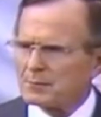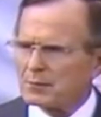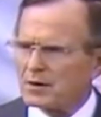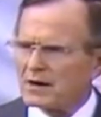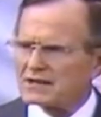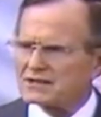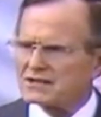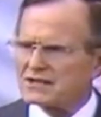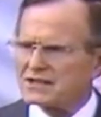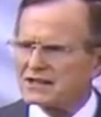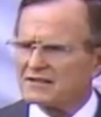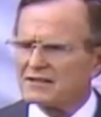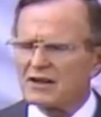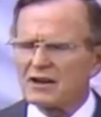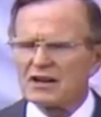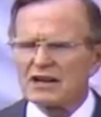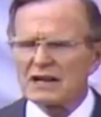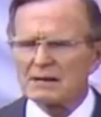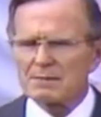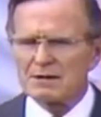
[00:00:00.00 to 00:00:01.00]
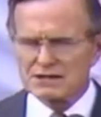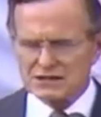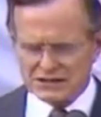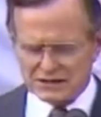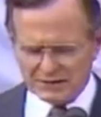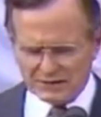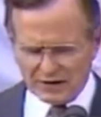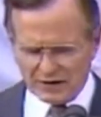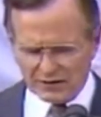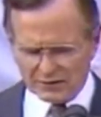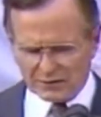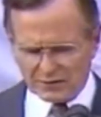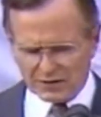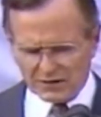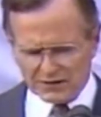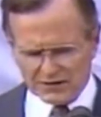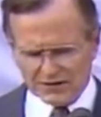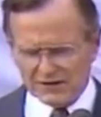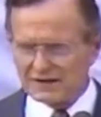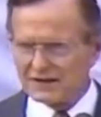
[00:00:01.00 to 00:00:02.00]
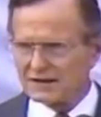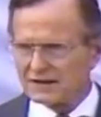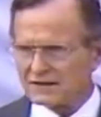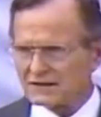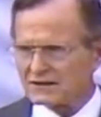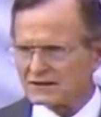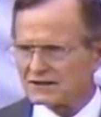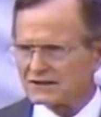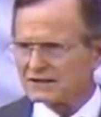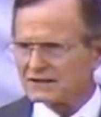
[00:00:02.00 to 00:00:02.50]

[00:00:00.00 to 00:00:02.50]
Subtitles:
pressing the limits of our frontiers,